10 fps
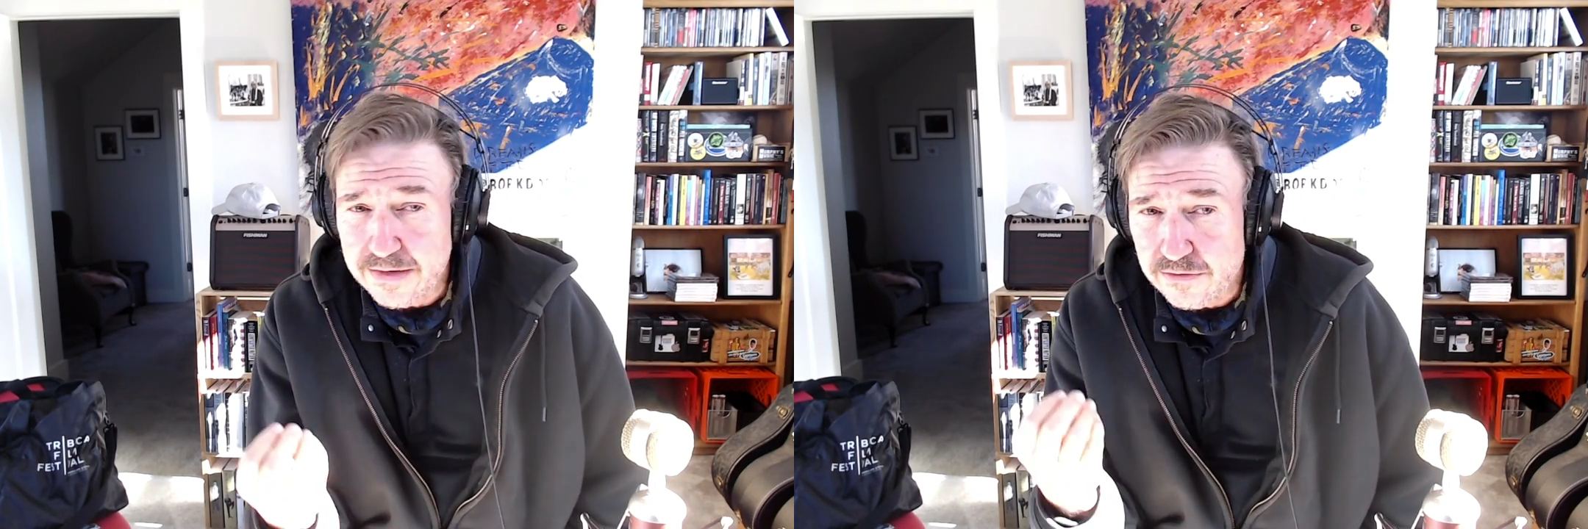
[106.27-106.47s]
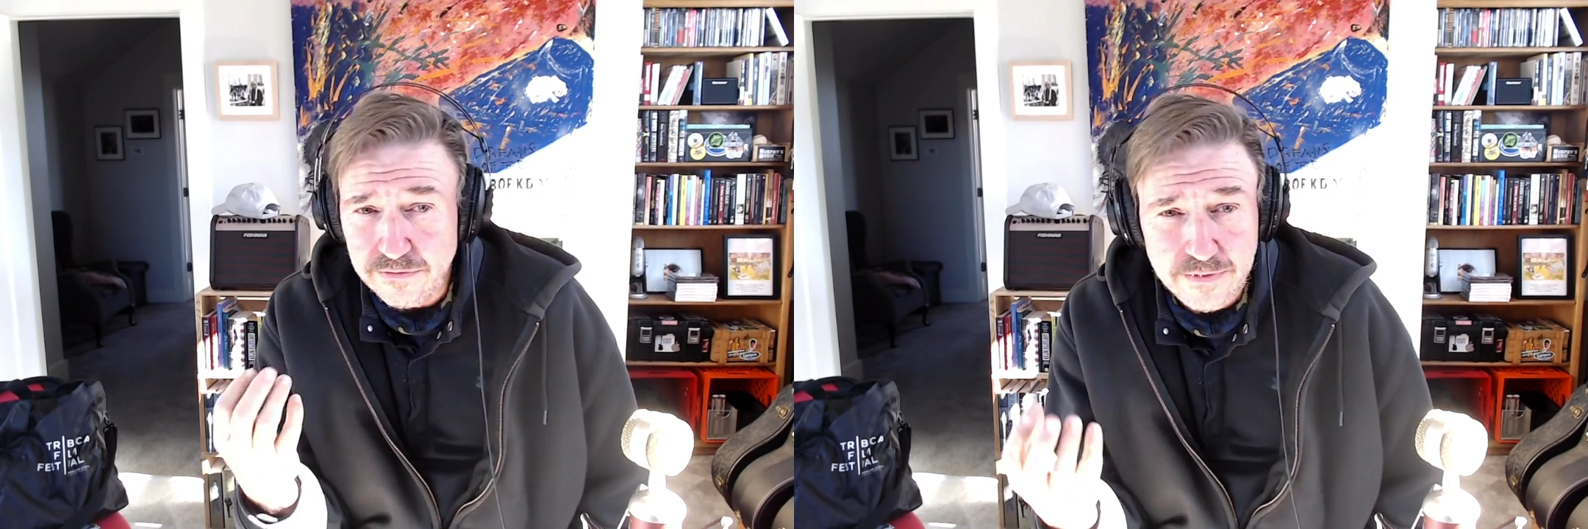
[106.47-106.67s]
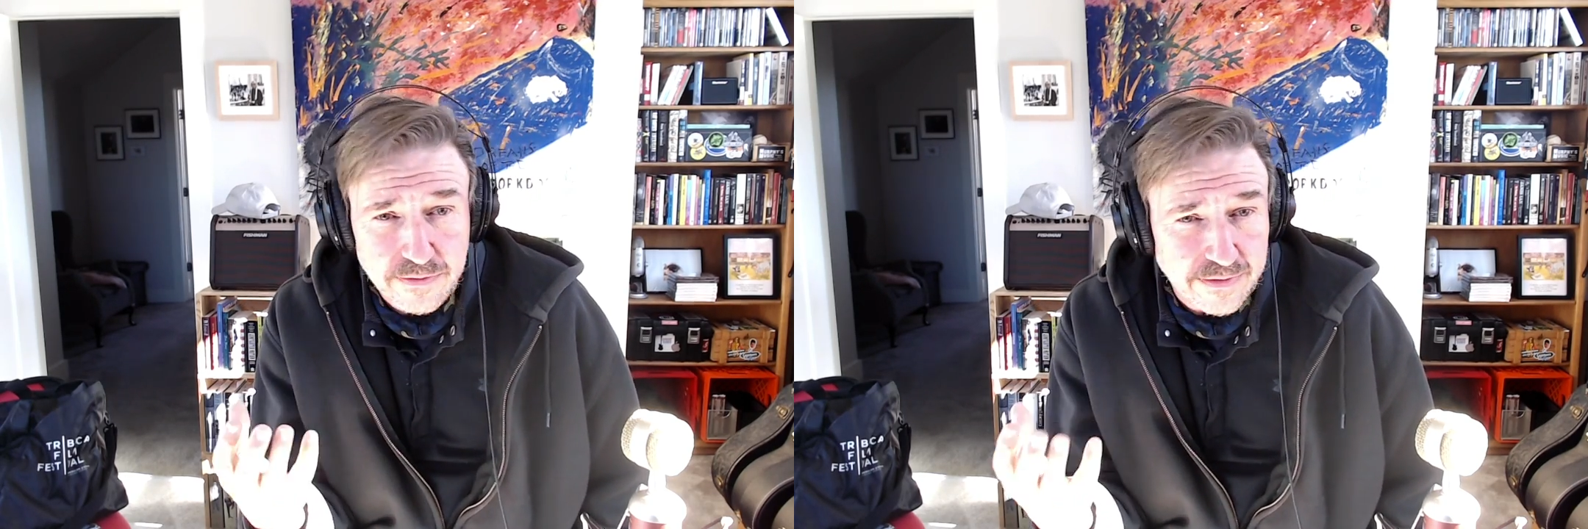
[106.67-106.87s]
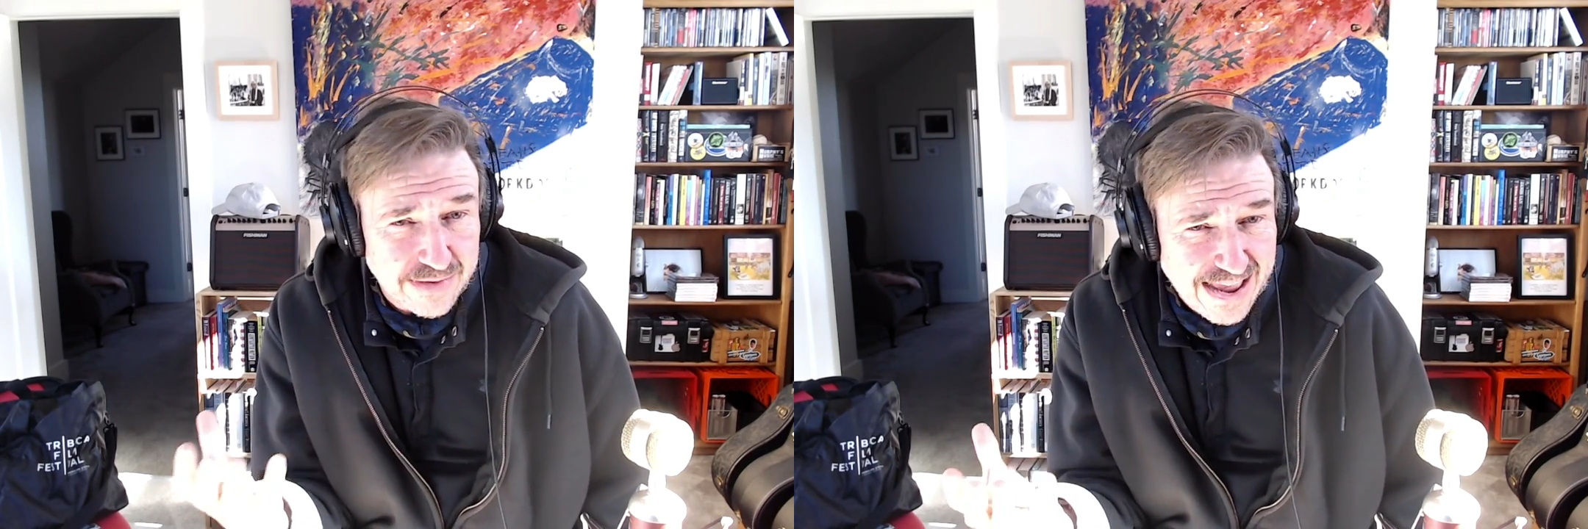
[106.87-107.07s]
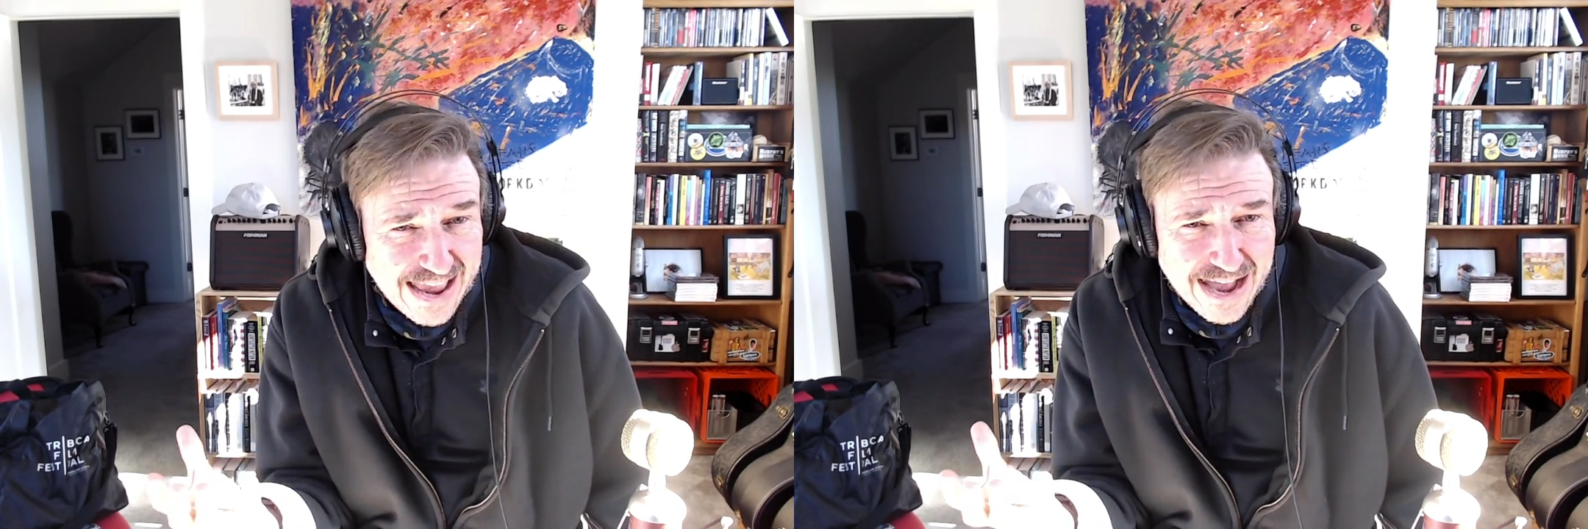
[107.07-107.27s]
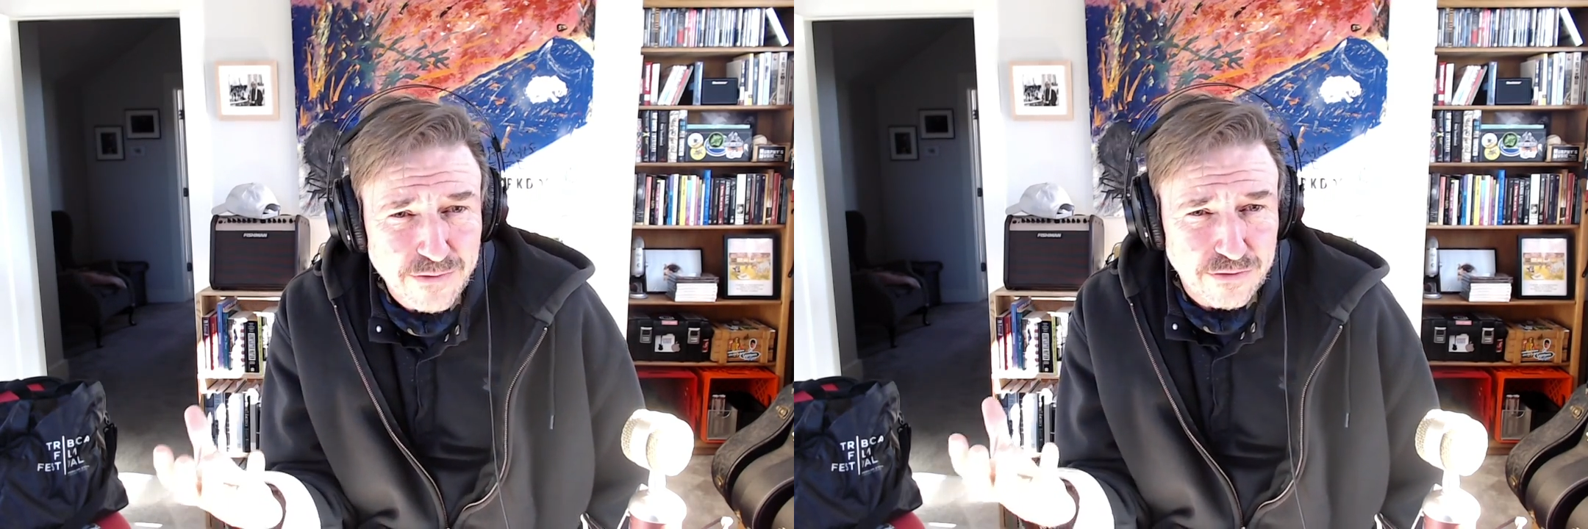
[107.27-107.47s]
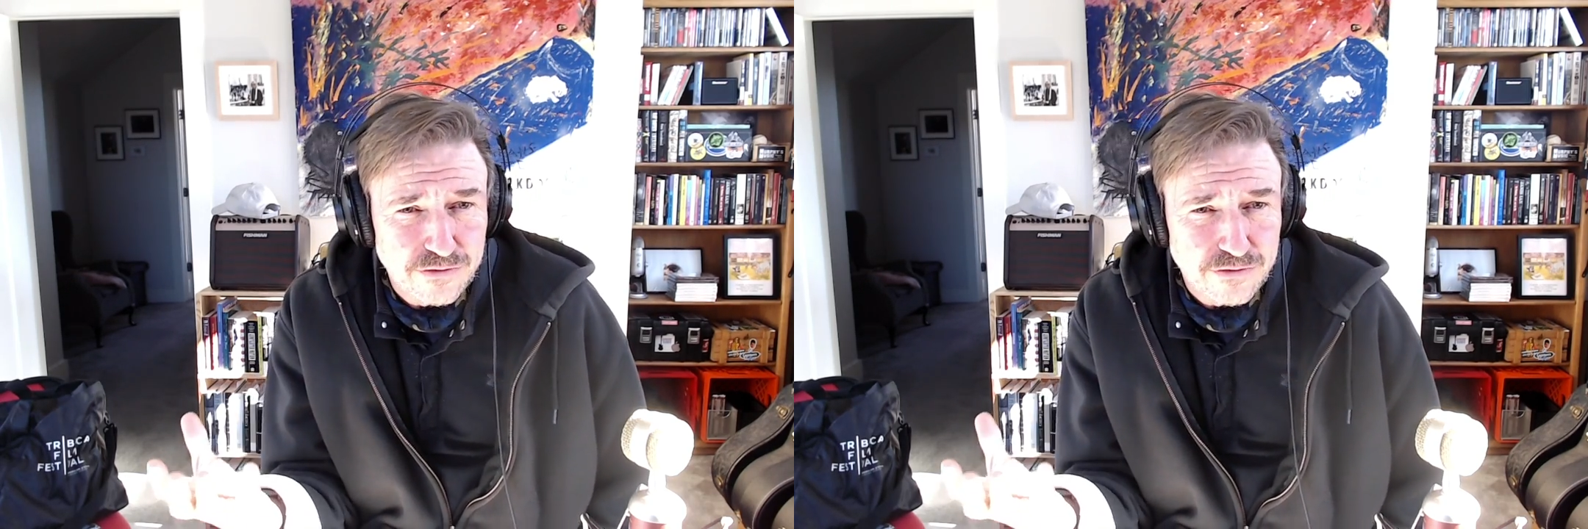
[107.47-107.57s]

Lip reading: and you can figure out how to